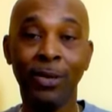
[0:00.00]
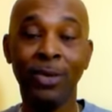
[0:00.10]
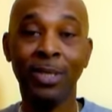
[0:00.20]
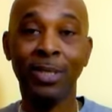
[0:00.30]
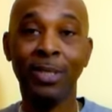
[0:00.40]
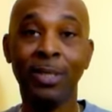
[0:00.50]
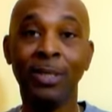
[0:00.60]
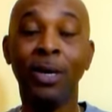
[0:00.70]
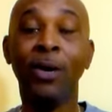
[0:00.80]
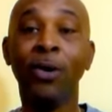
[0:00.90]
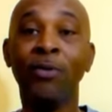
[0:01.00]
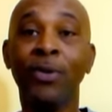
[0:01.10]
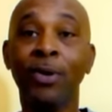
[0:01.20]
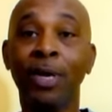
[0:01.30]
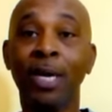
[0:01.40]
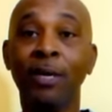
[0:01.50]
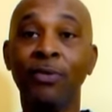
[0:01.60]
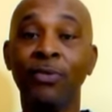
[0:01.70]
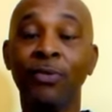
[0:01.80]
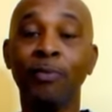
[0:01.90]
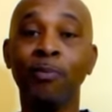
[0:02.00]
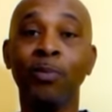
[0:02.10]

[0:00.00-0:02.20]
illnesses all of her life.